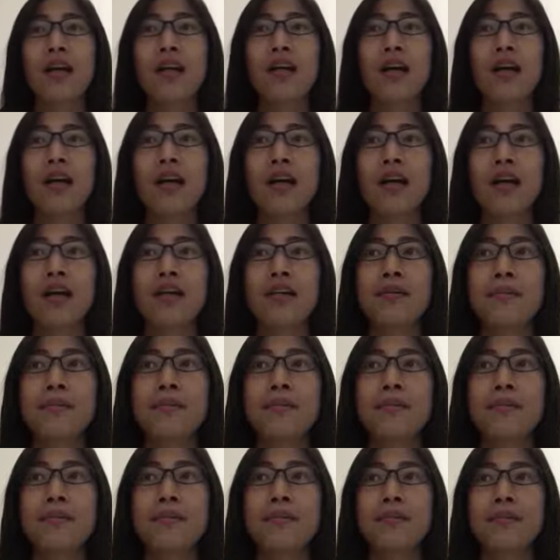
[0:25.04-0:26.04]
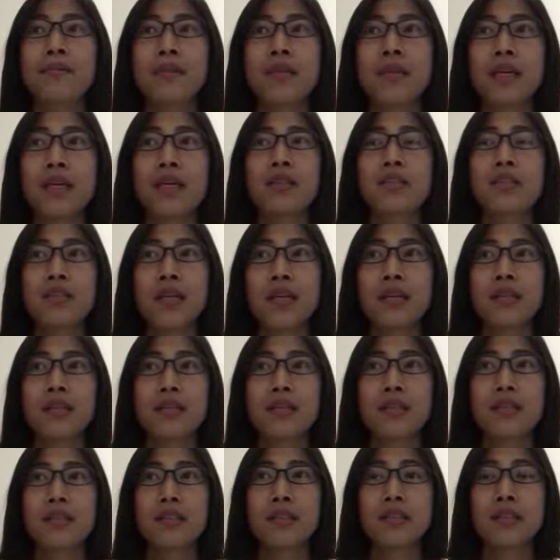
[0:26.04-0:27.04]
Um, yeah, so I'd
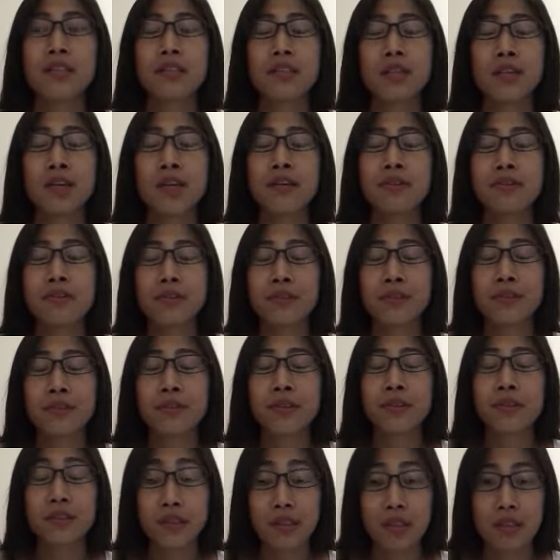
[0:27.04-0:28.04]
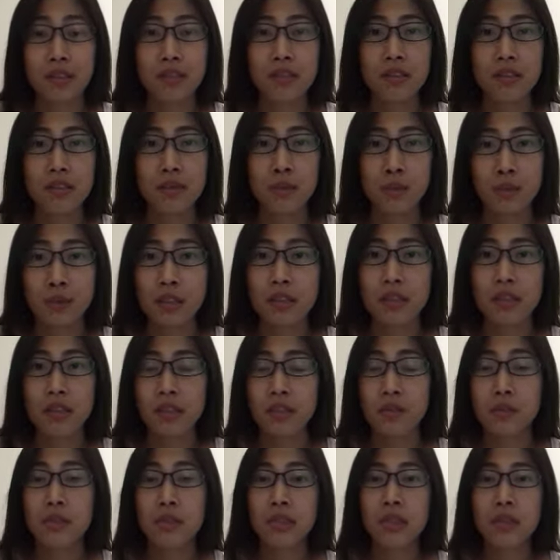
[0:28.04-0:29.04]
say this you have to discuss and work
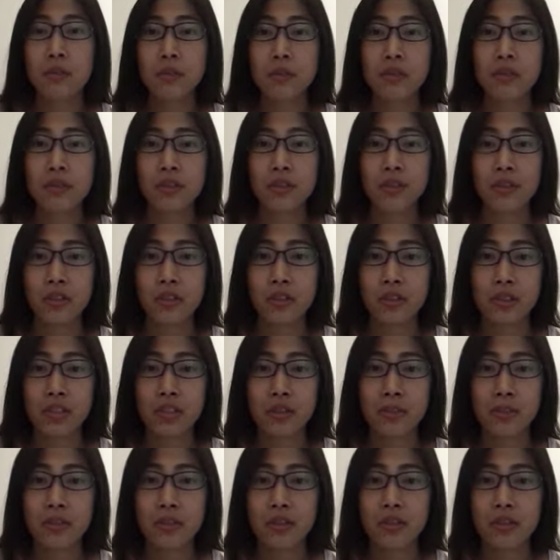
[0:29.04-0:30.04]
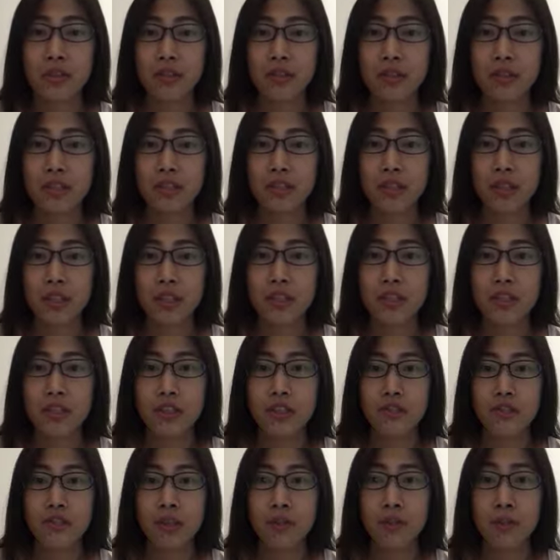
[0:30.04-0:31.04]
closely with your doctor because each
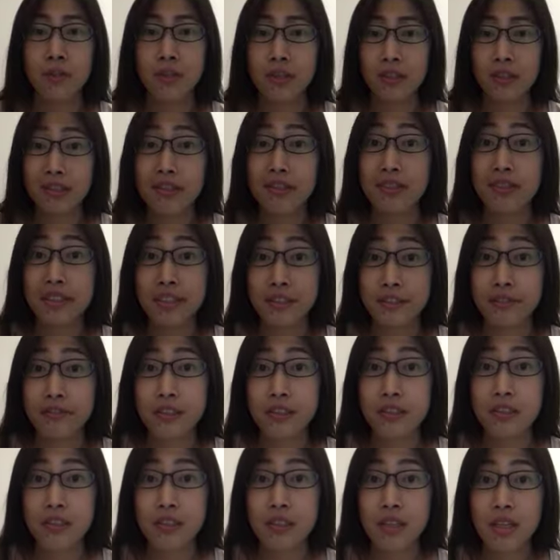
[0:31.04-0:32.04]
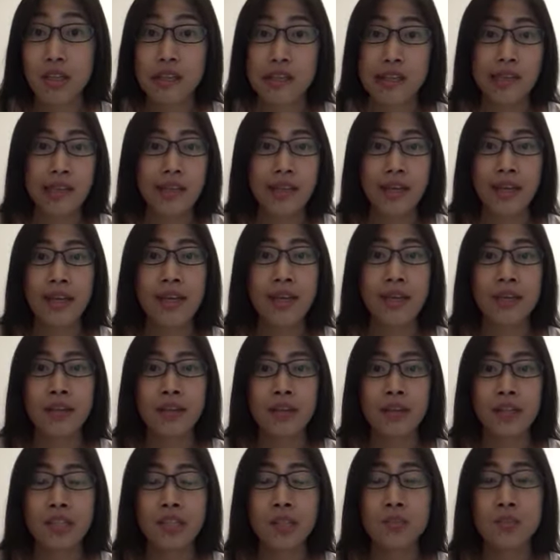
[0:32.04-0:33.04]
of our bodies are different. And
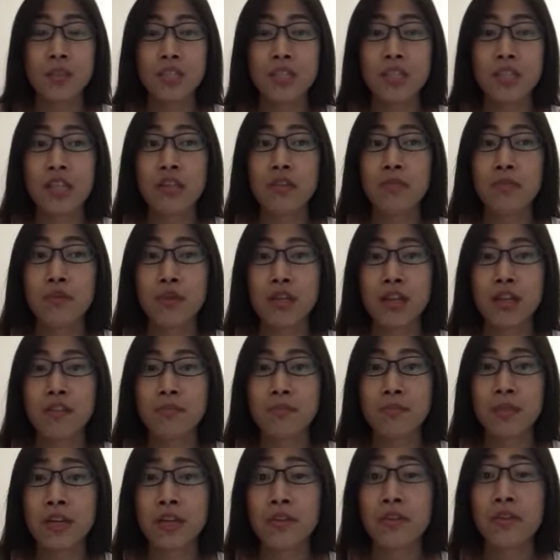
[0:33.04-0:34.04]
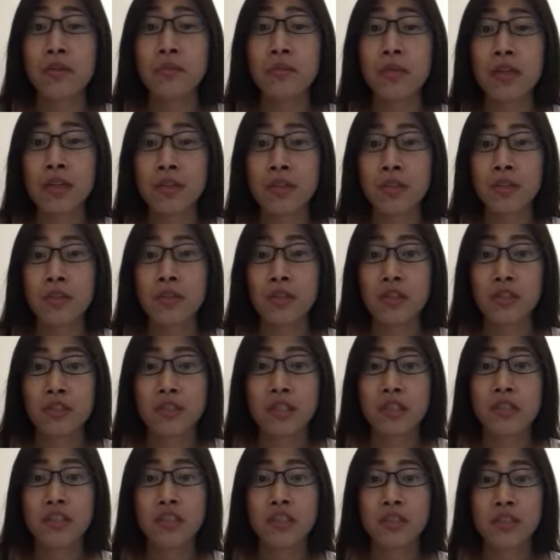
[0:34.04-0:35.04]
uh, especially if you have other medical
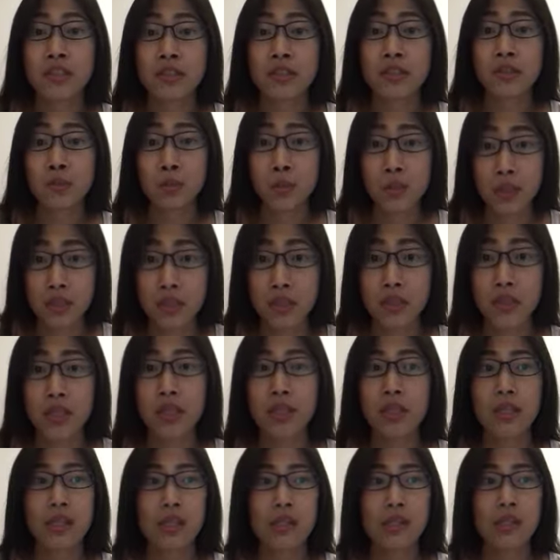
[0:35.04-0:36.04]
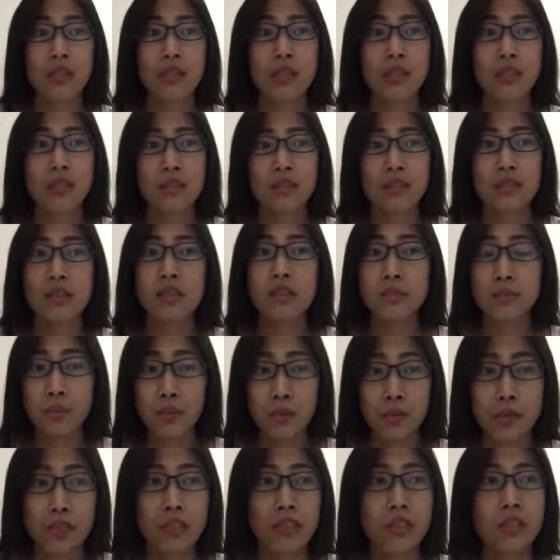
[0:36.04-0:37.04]
conditions as well. Uh, this is
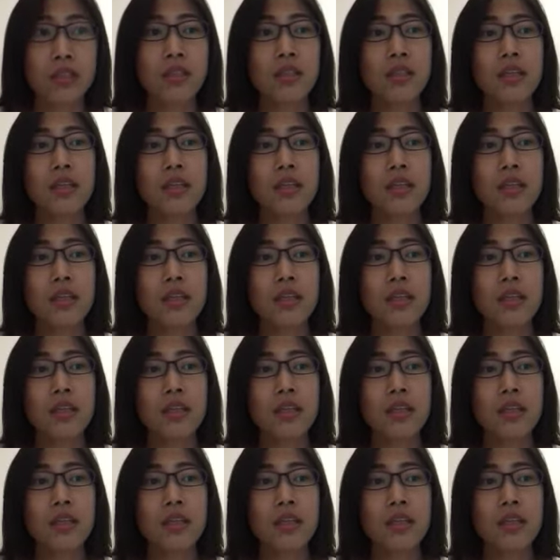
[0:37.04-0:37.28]
important.